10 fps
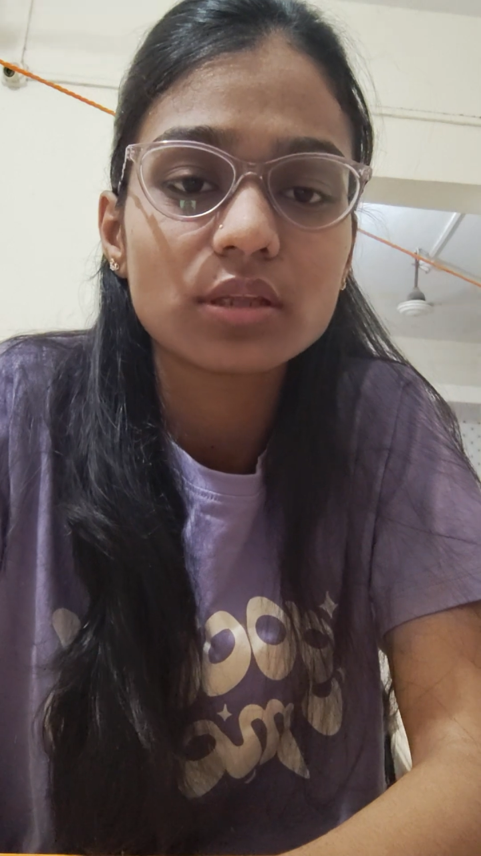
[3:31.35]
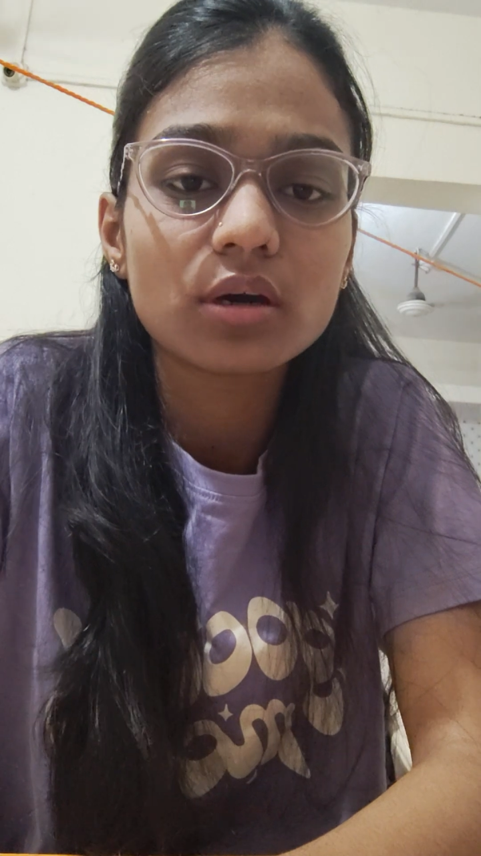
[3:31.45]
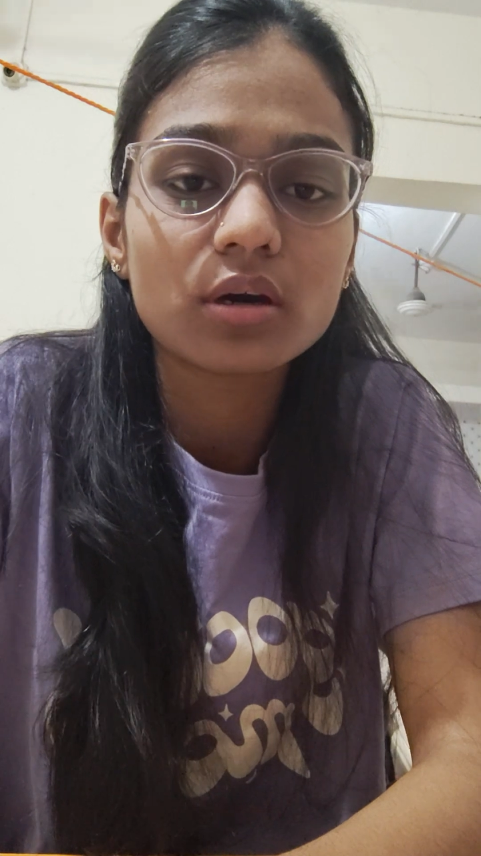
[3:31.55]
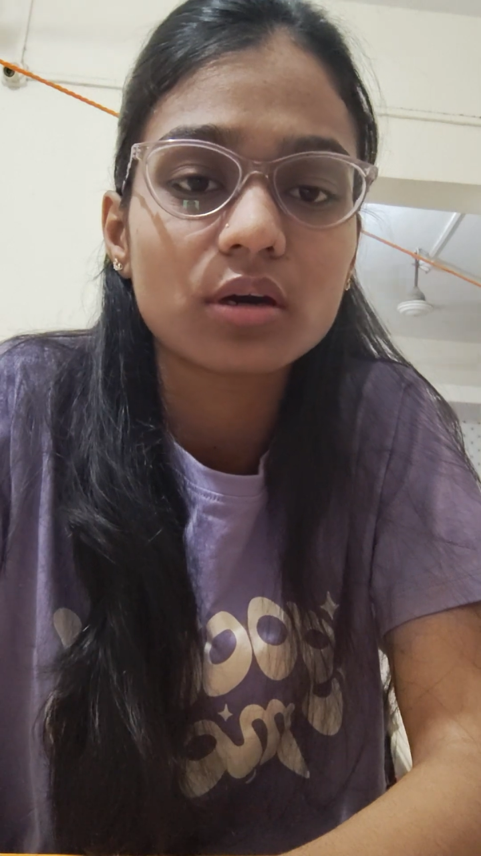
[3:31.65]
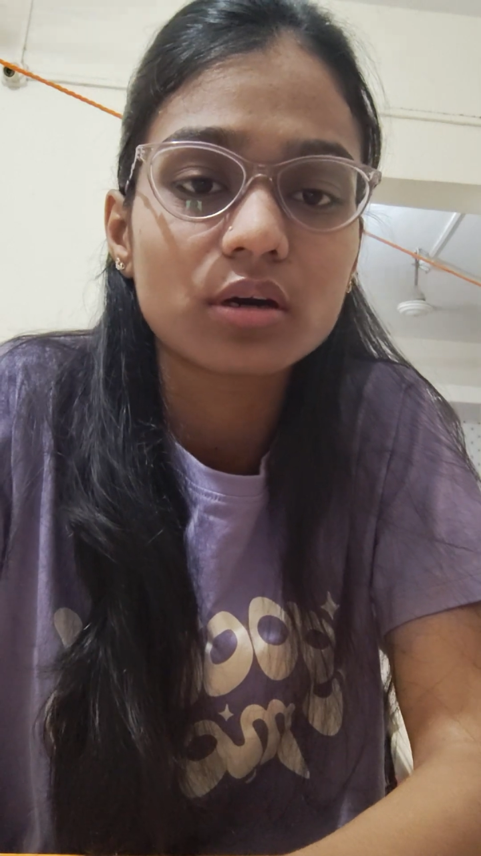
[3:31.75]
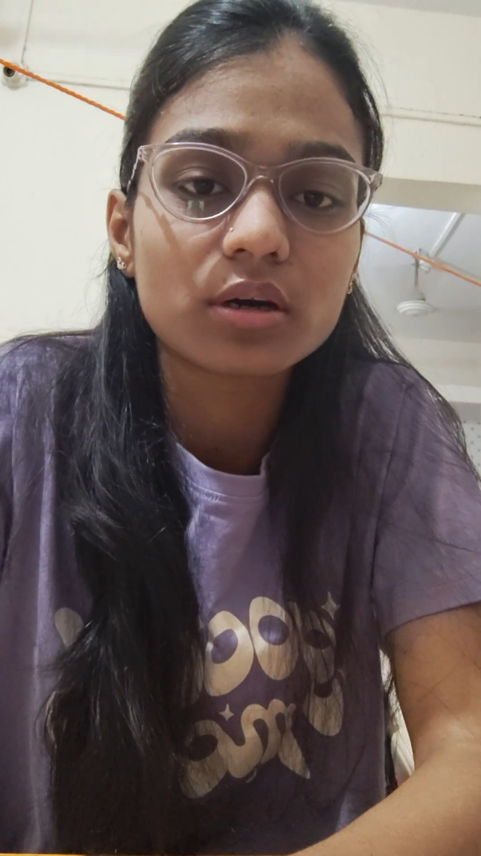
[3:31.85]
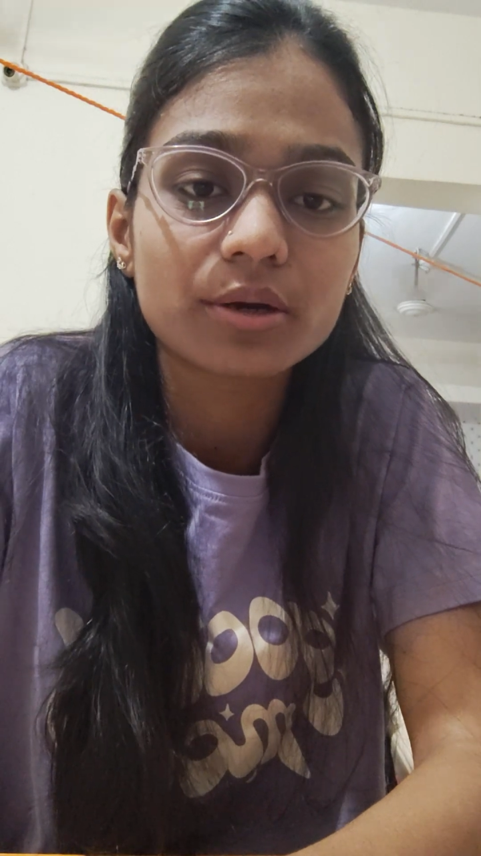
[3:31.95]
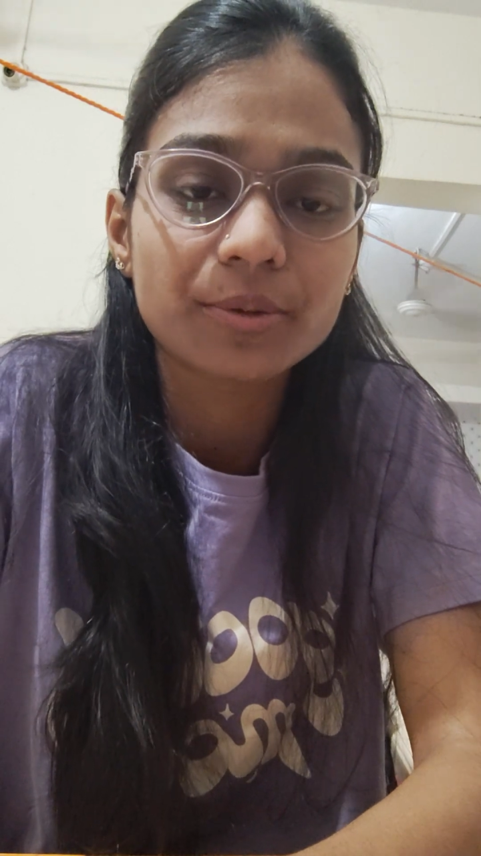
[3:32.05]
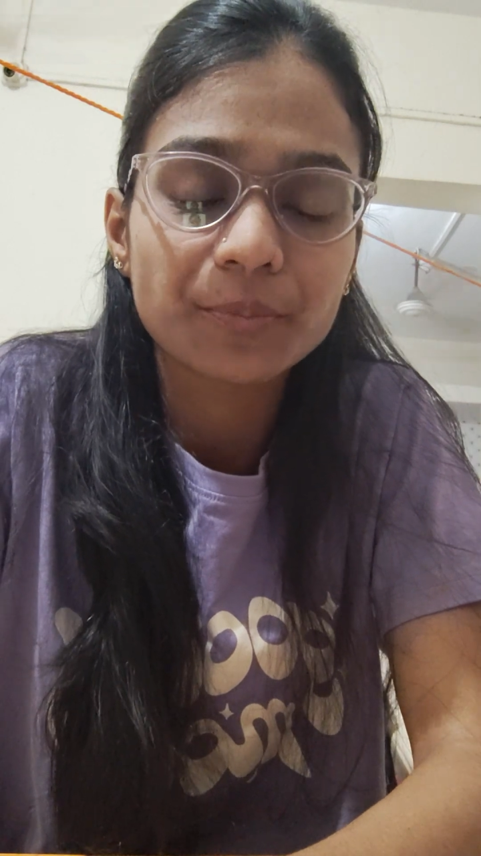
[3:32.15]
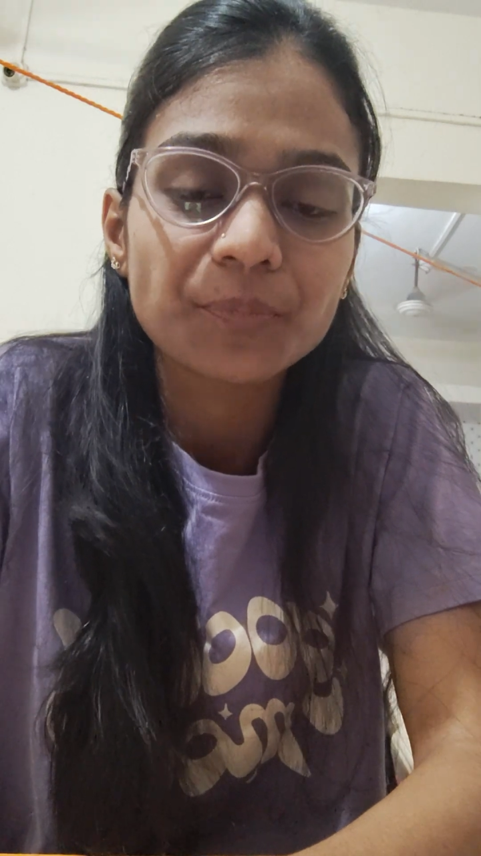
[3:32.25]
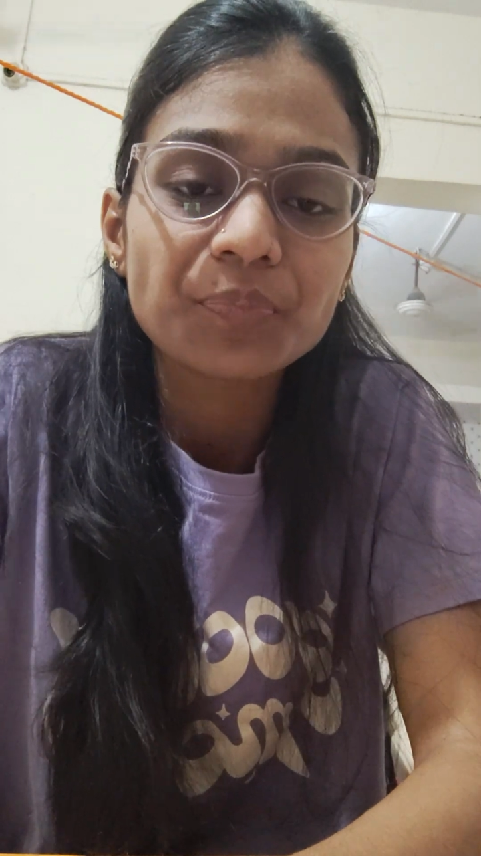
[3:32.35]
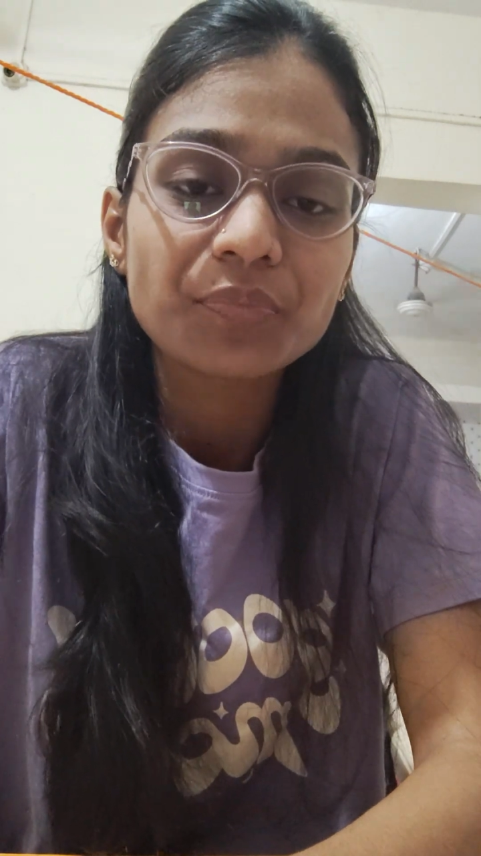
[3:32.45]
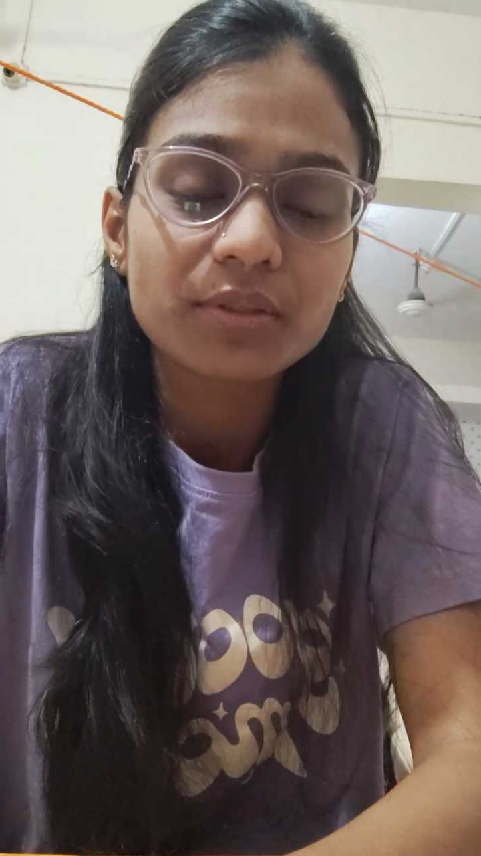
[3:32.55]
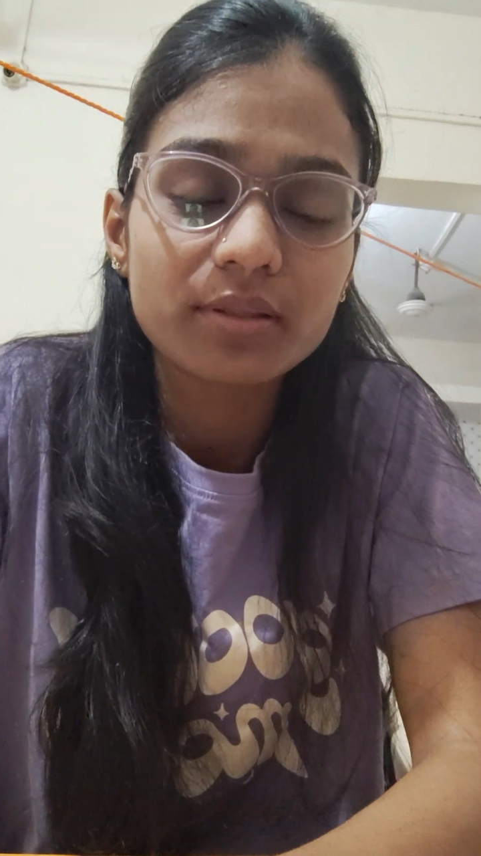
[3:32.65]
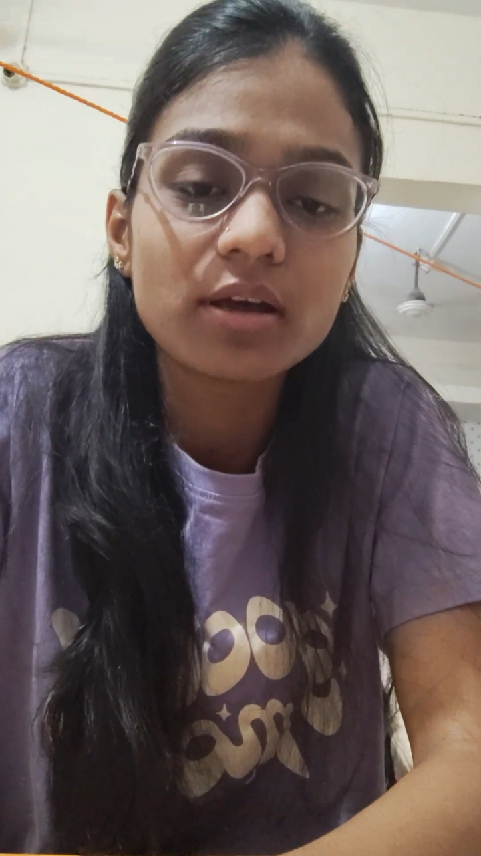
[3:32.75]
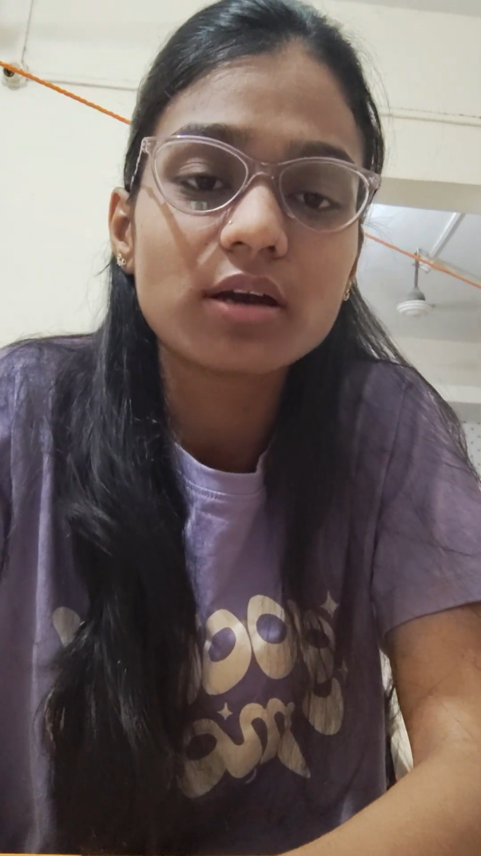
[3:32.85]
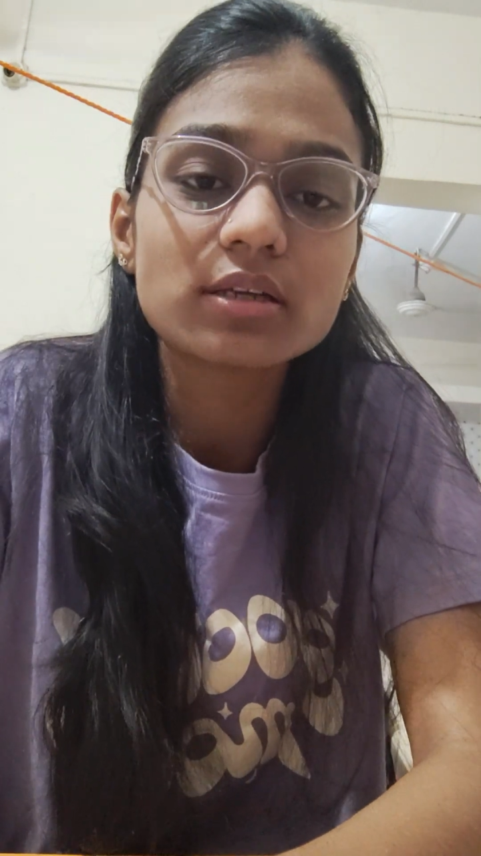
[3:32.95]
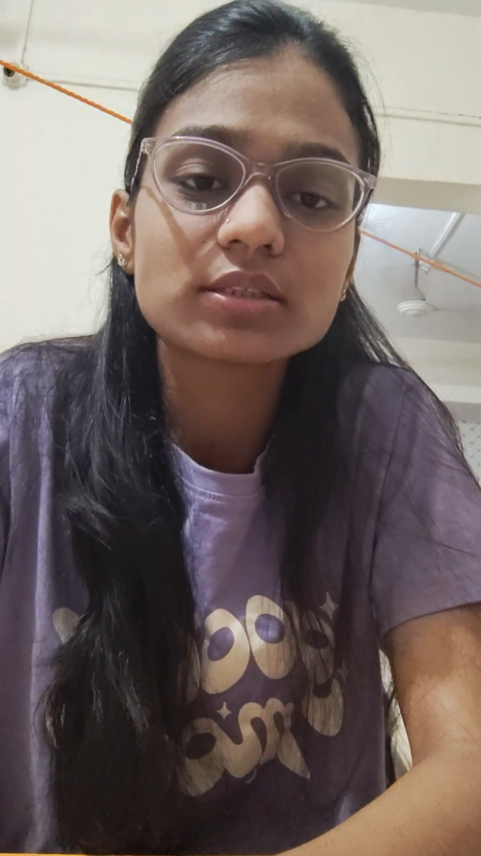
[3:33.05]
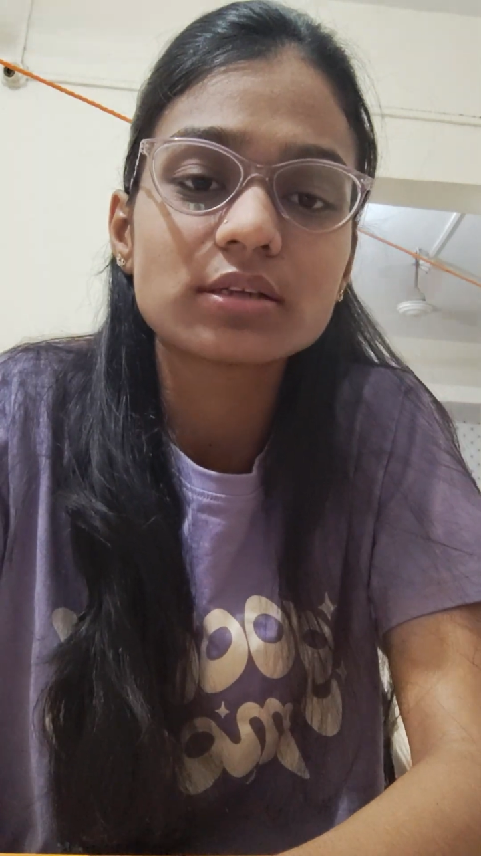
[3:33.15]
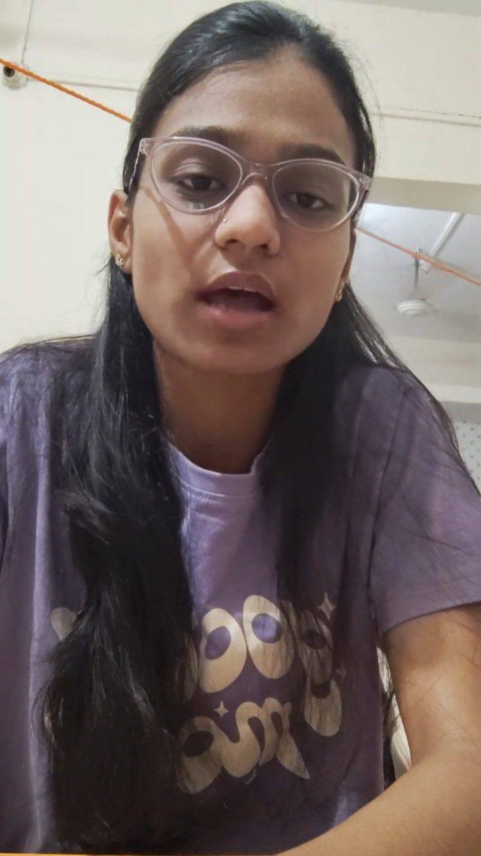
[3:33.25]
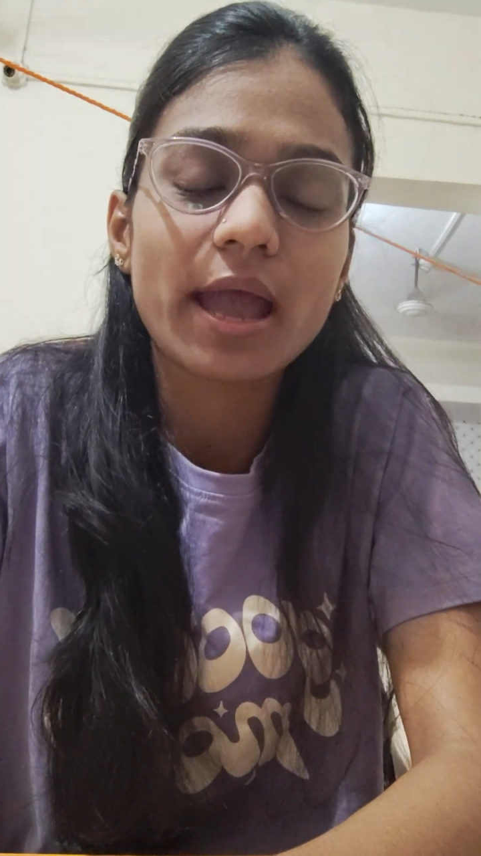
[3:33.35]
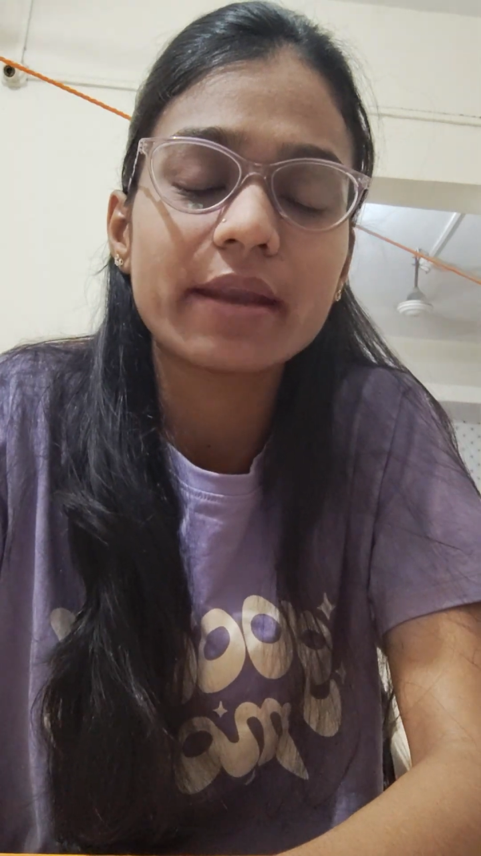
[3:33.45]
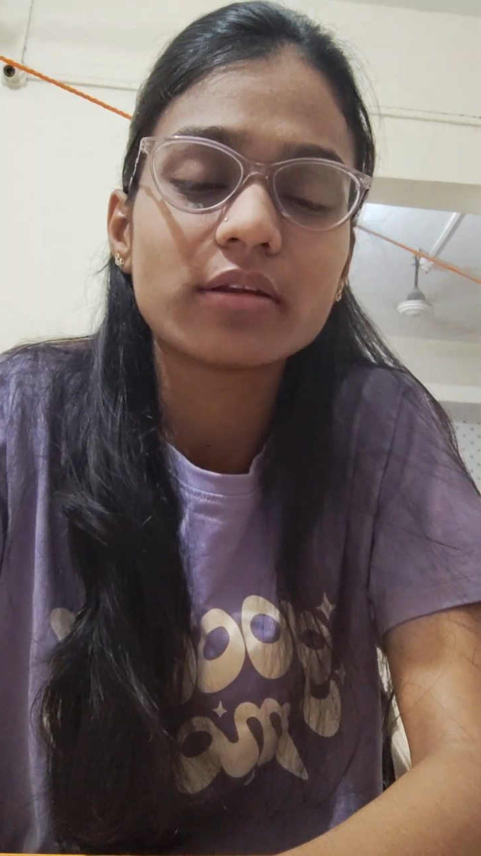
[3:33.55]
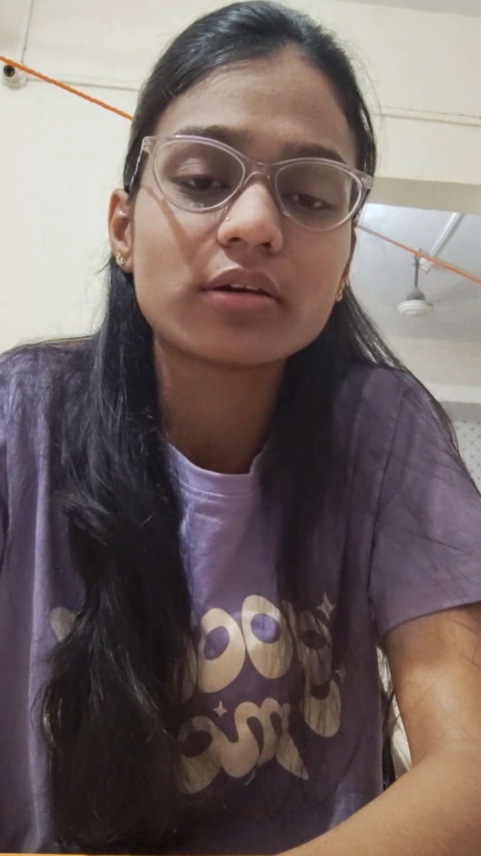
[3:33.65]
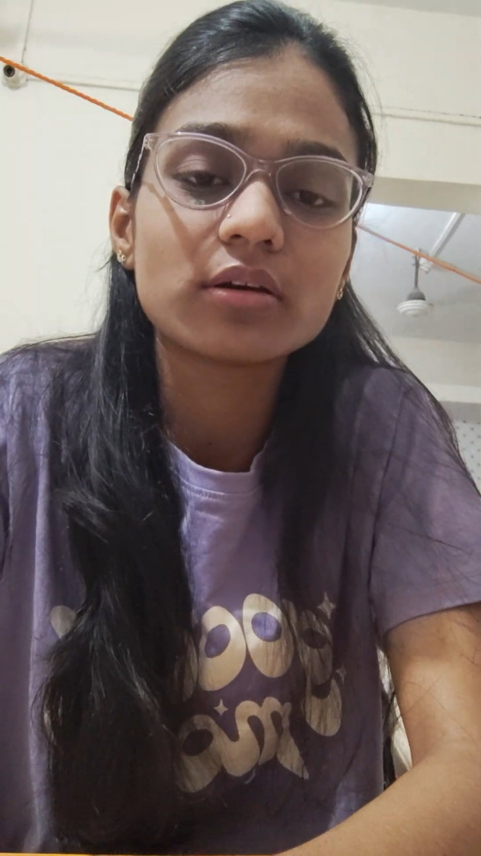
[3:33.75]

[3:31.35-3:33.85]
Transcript: the lungs and